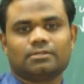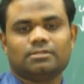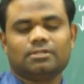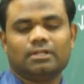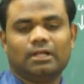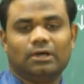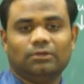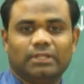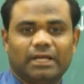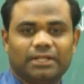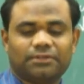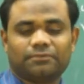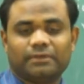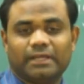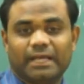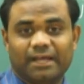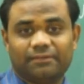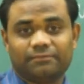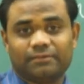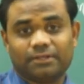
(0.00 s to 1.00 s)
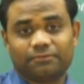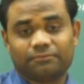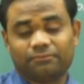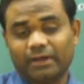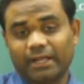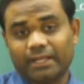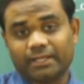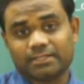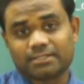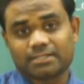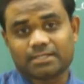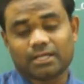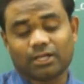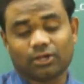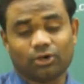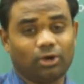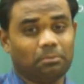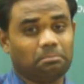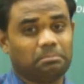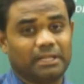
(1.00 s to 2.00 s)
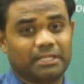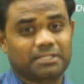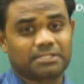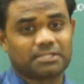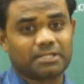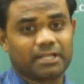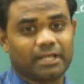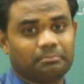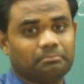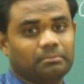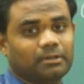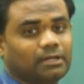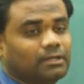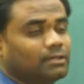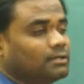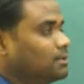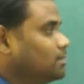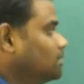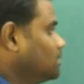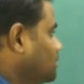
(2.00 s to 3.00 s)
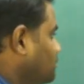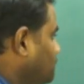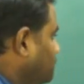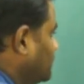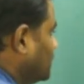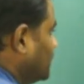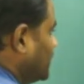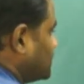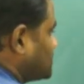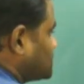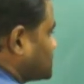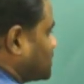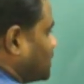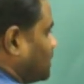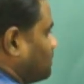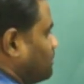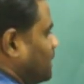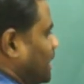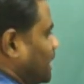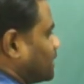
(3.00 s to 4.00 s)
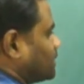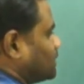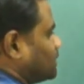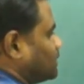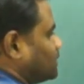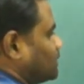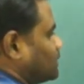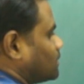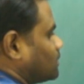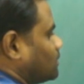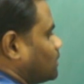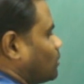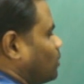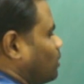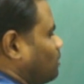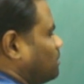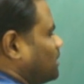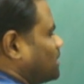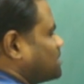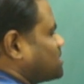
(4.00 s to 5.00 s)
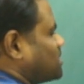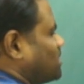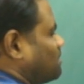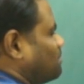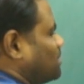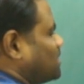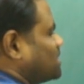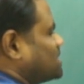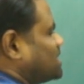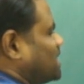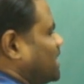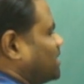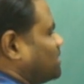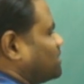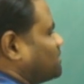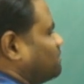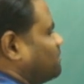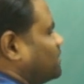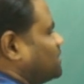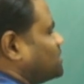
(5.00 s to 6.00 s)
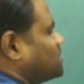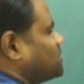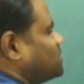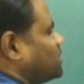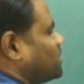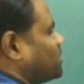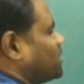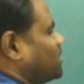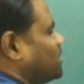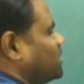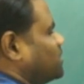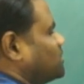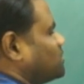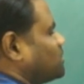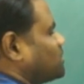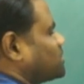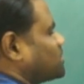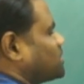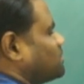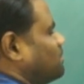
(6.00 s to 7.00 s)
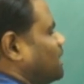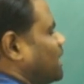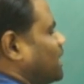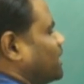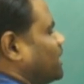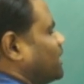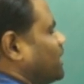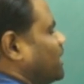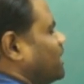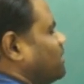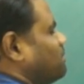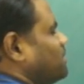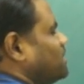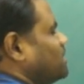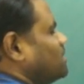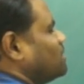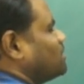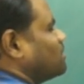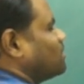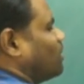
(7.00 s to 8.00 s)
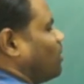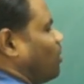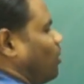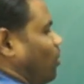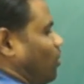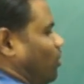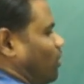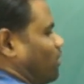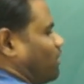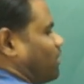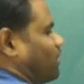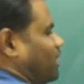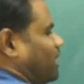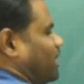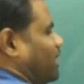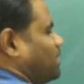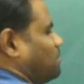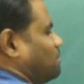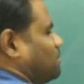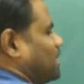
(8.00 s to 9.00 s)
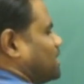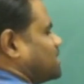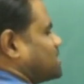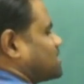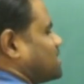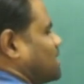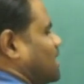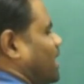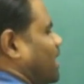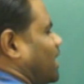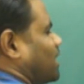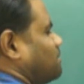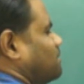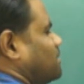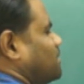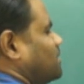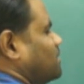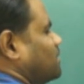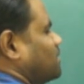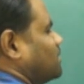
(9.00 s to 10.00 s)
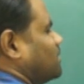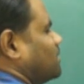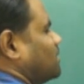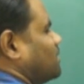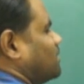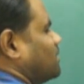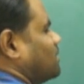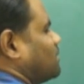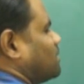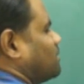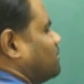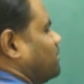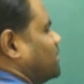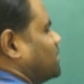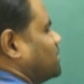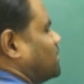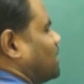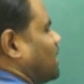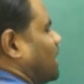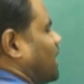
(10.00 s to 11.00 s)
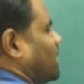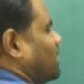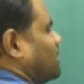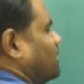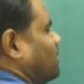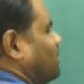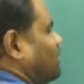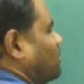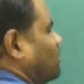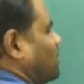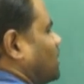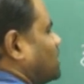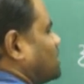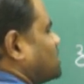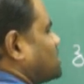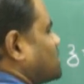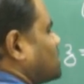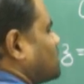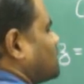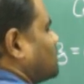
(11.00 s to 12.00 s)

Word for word: So now that we have defined a complex number, we let's come back the complex number z which is generally denoted by ab or a plus ib with i equals